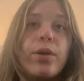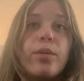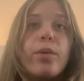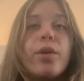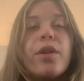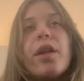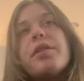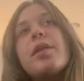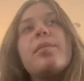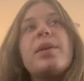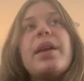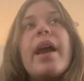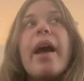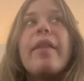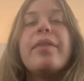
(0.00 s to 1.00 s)
Well, not the bee
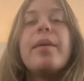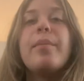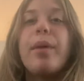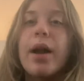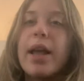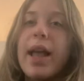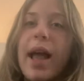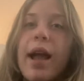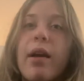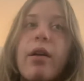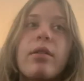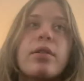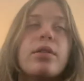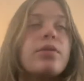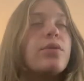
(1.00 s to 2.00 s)
hat, the bucket hat
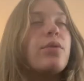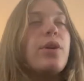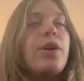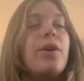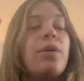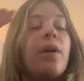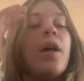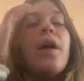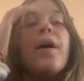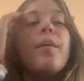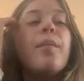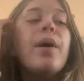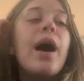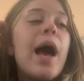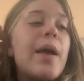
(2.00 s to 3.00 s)
tutorial,
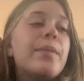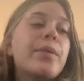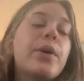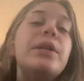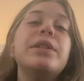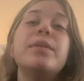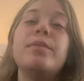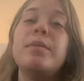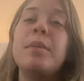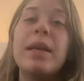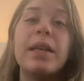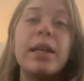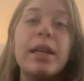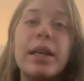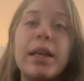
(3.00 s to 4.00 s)
but I'm going to be
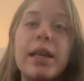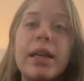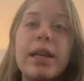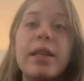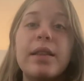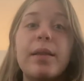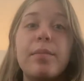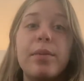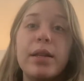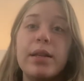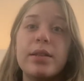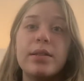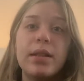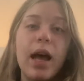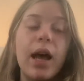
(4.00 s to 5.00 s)
making it in the bee
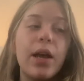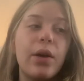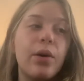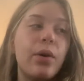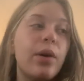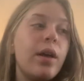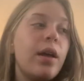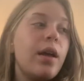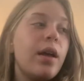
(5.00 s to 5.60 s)
style.